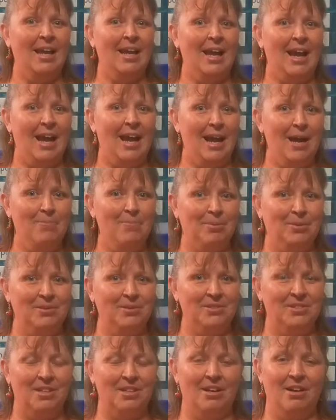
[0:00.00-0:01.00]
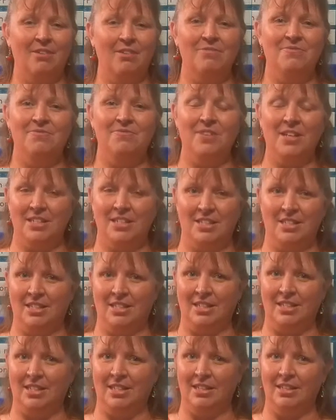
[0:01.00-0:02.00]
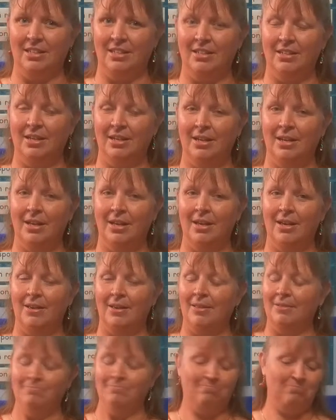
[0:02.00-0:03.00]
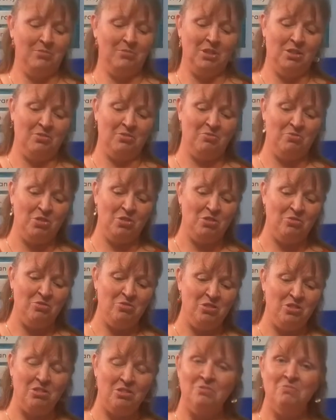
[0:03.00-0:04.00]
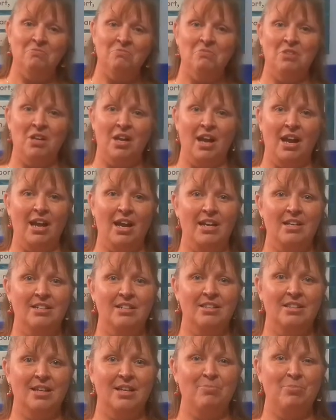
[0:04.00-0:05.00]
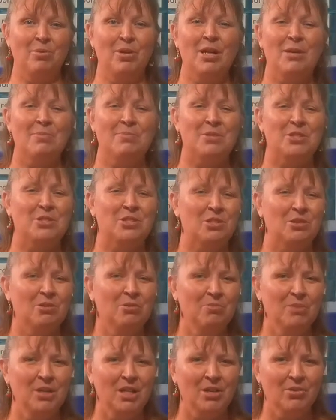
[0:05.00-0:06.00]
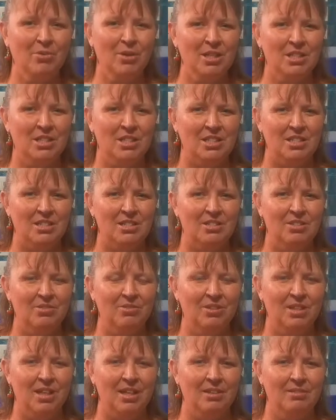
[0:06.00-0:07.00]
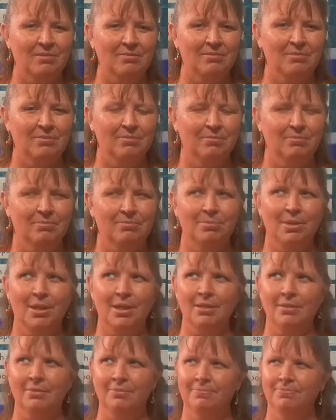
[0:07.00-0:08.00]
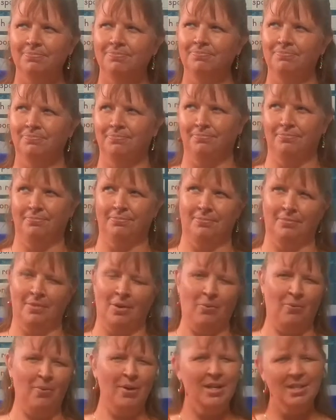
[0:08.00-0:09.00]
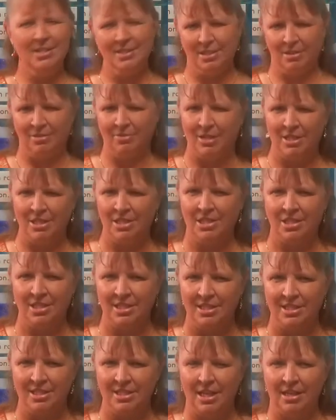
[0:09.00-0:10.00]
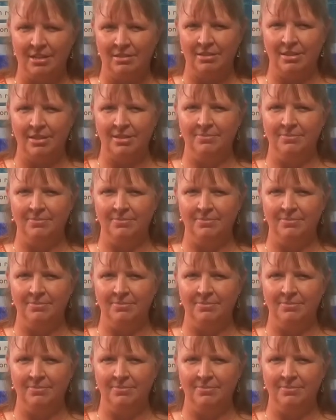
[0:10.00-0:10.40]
Apples are fascinating little fruits. And they bring up so many questions, don't they? But what is a question exactly?